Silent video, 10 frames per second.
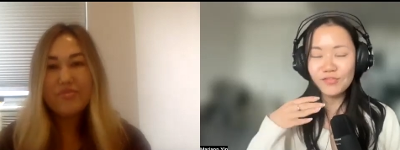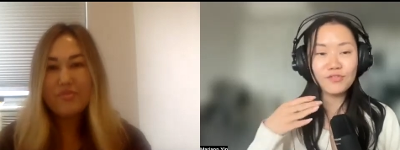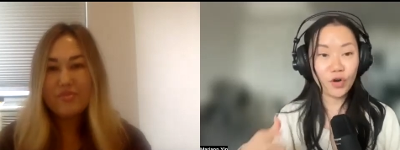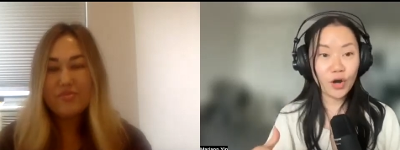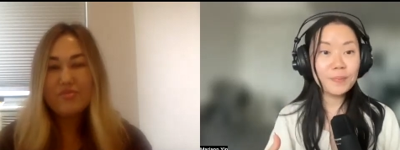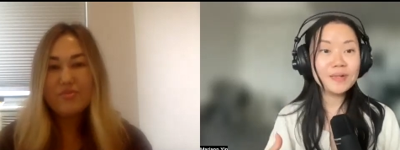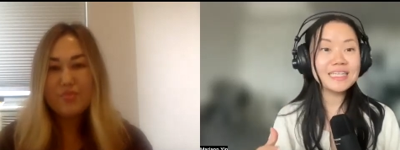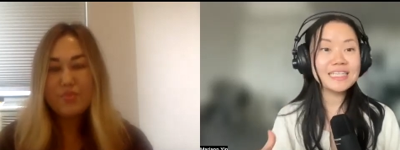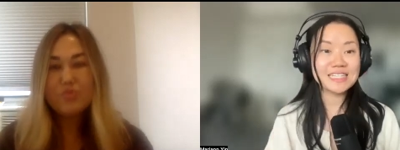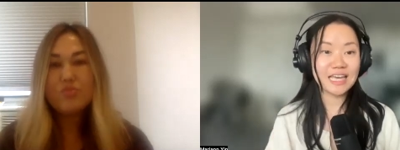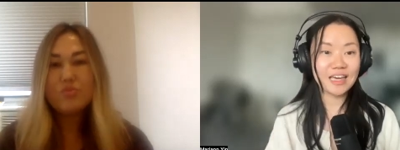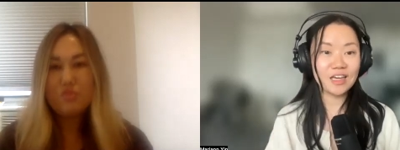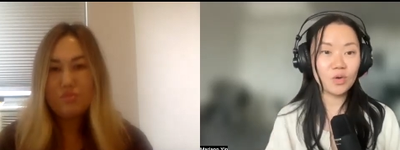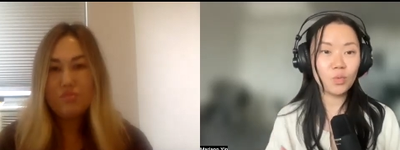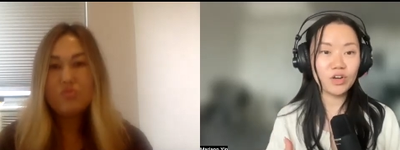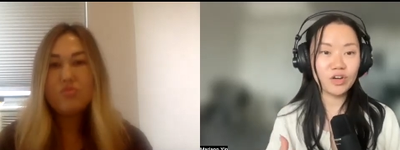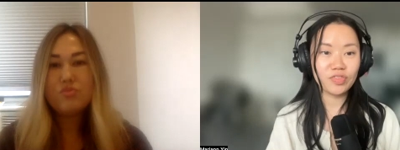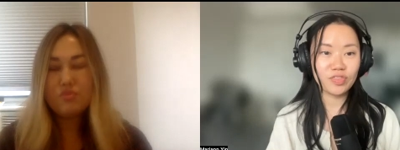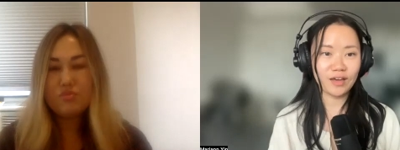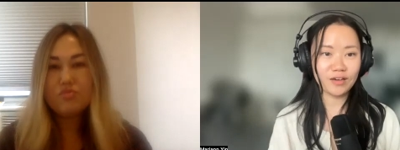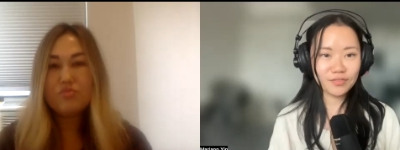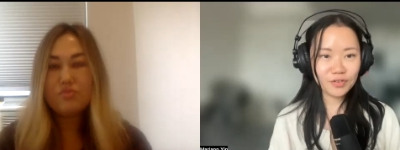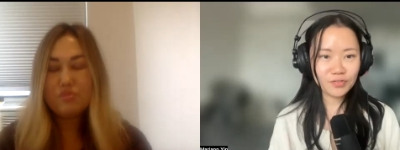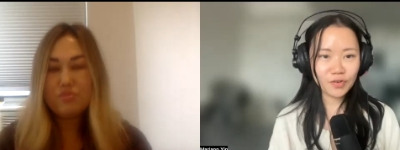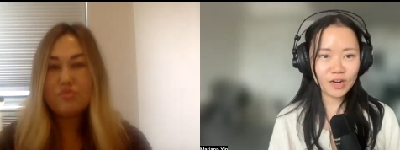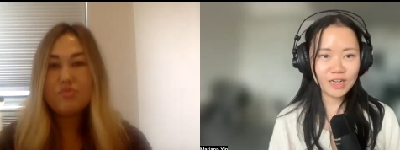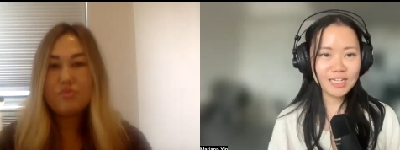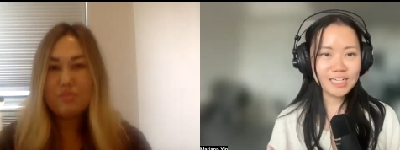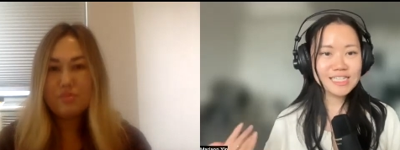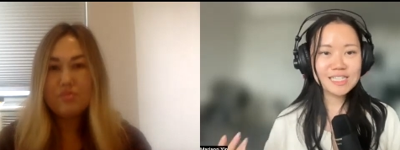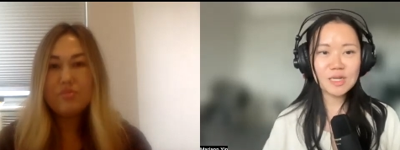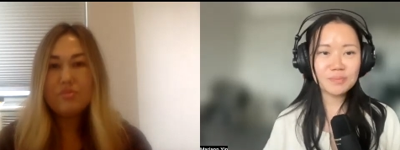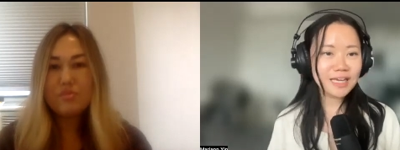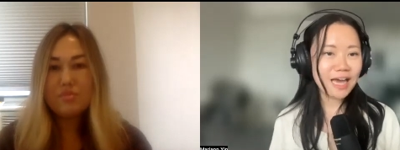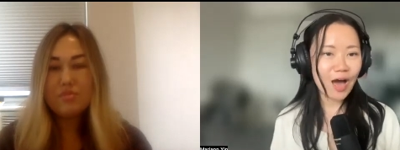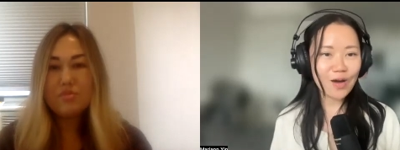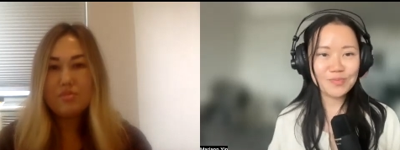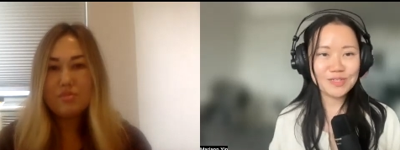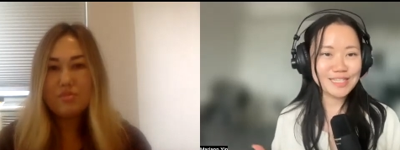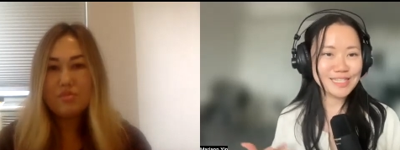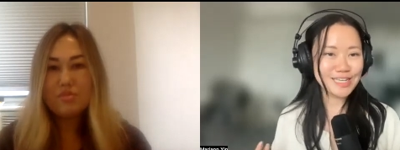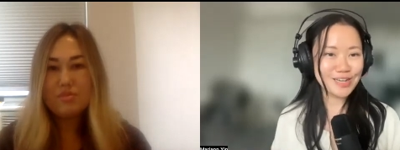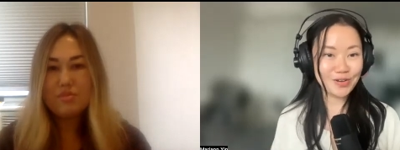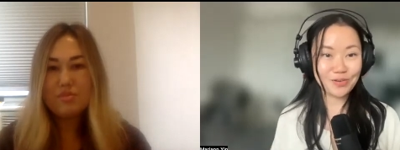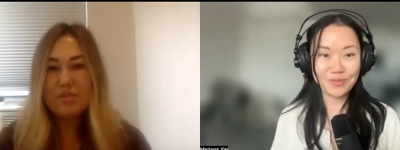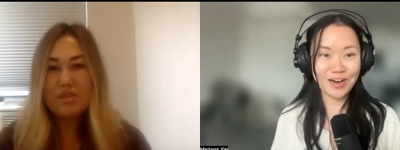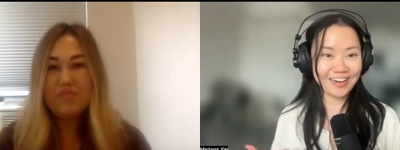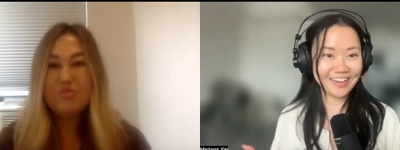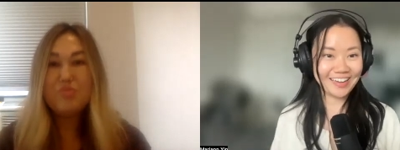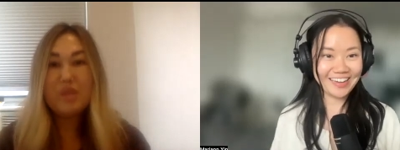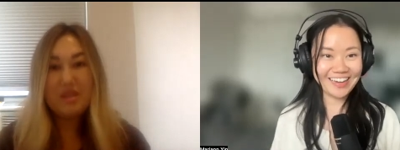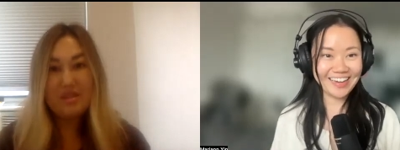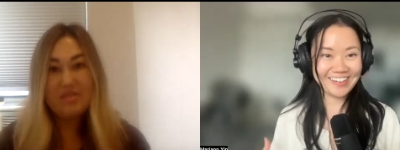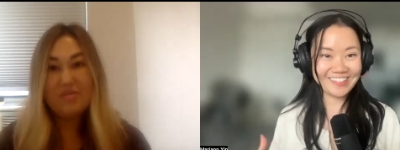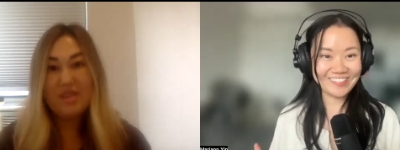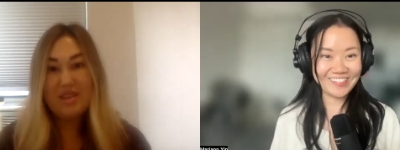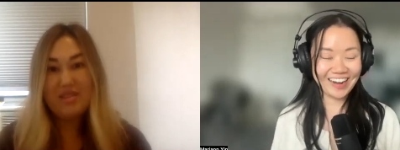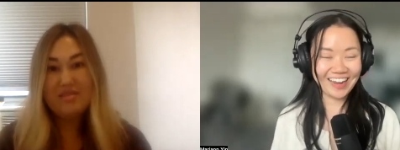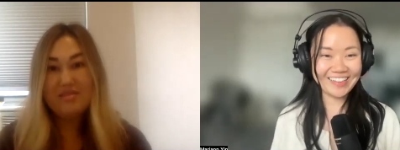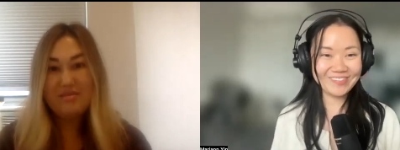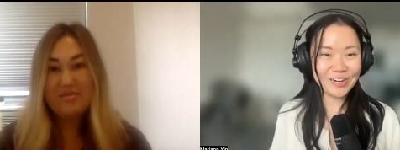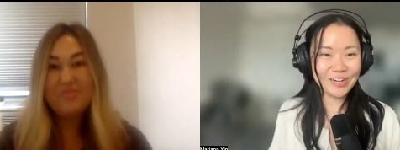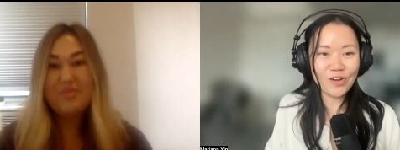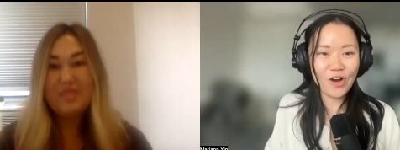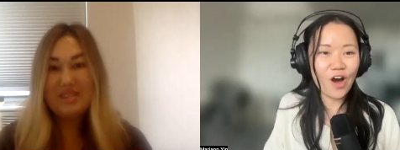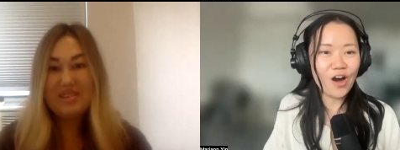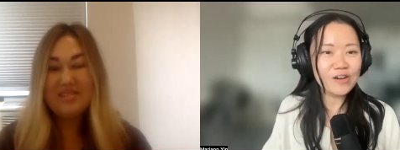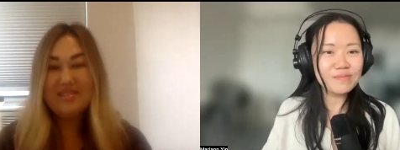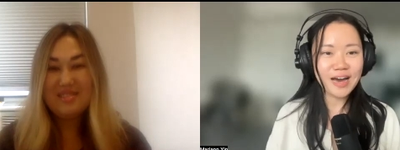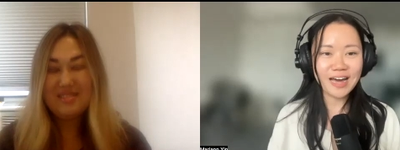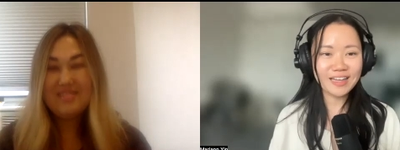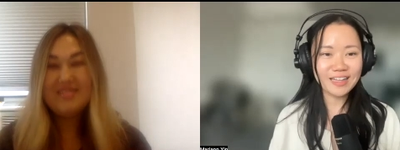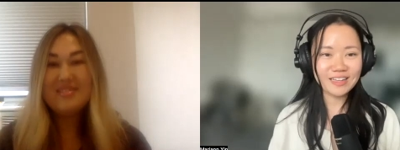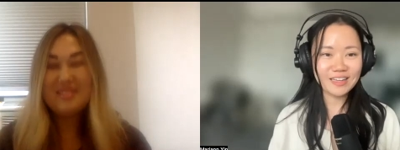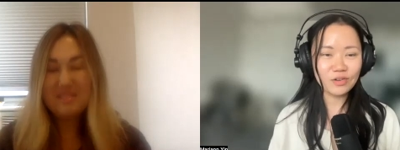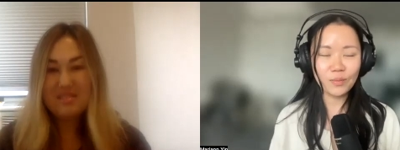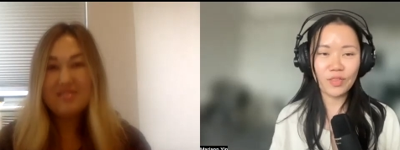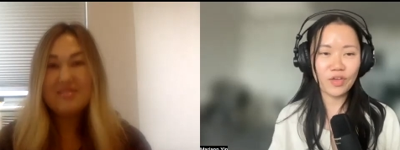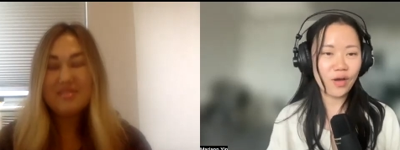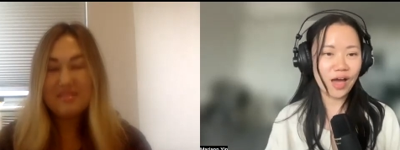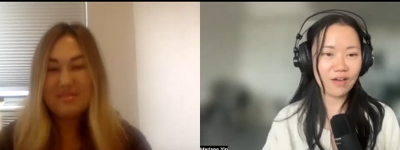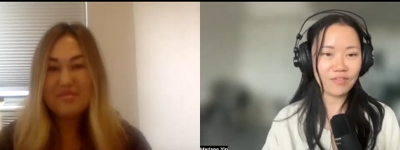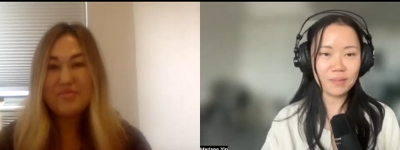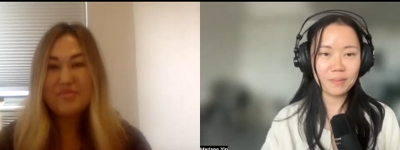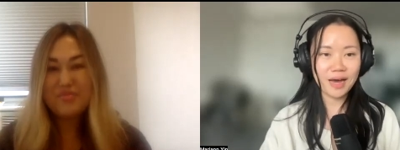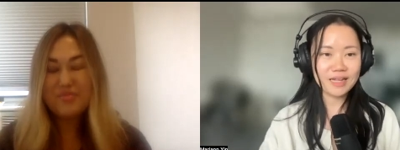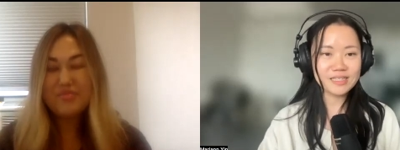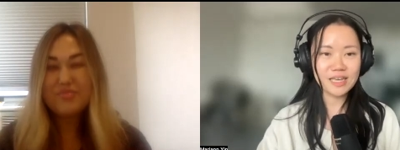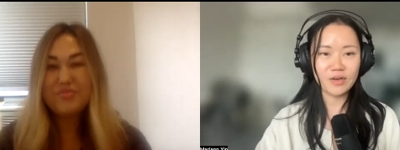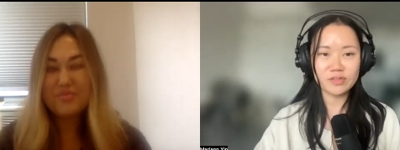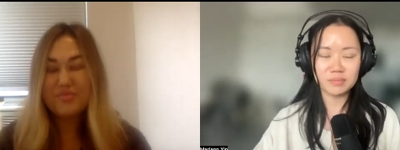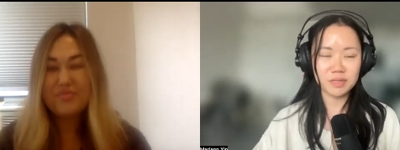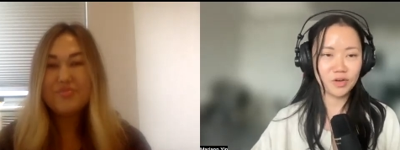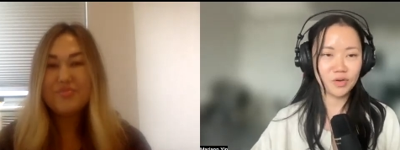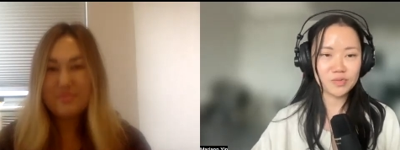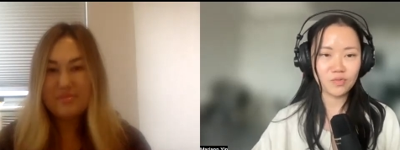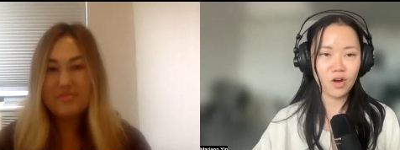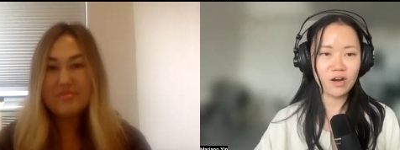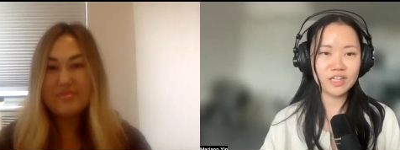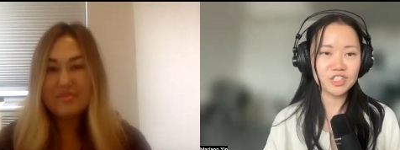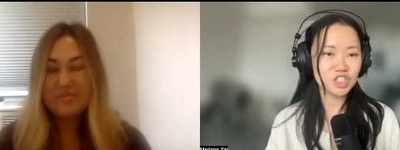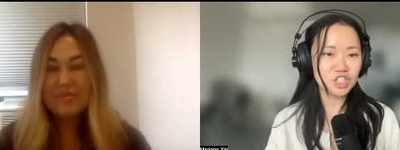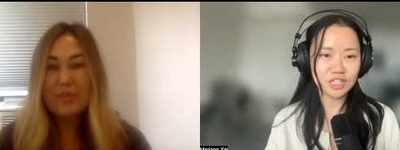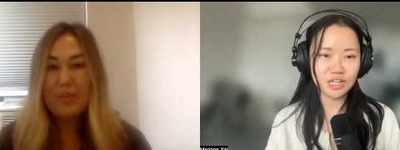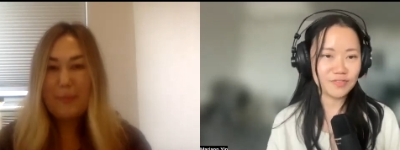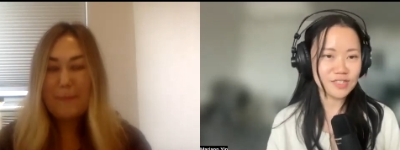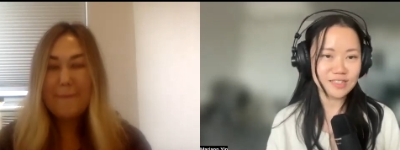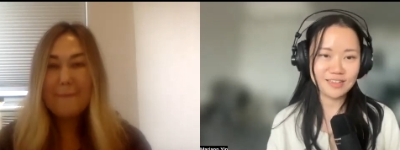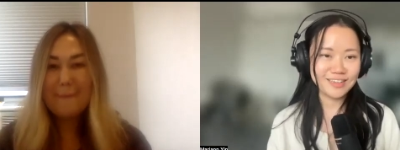Speaker 1: verbally say what you're thankful for something happens in your body
Speaker 2: right right
Speaker 1: where you automatically whether you're having a bad day or something goes wrong it just shifts